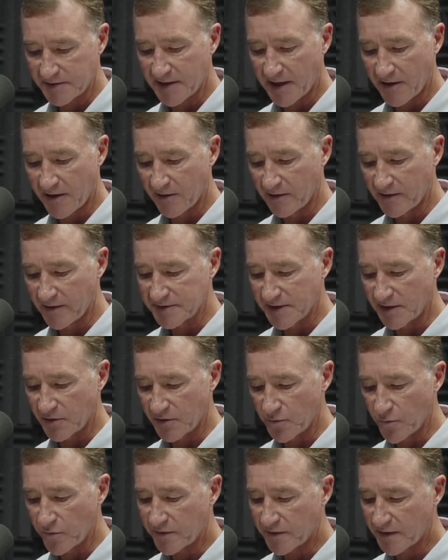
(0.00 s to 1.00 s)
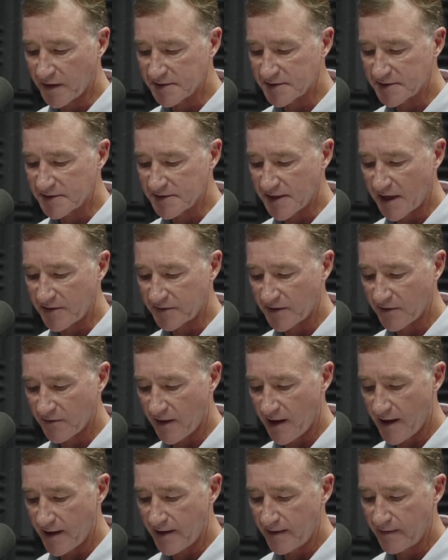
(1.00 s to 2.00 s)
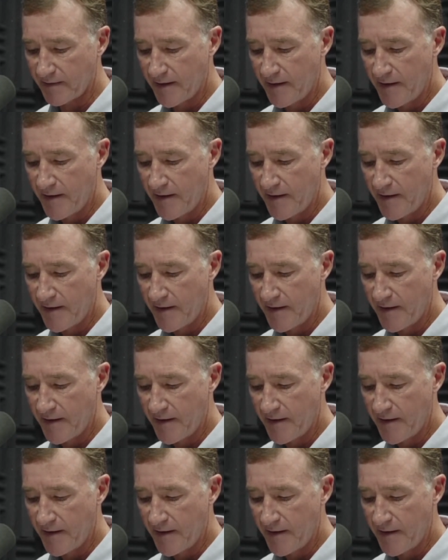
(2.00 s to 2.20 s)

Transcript: Tara lives in North Augusta, South Carolina,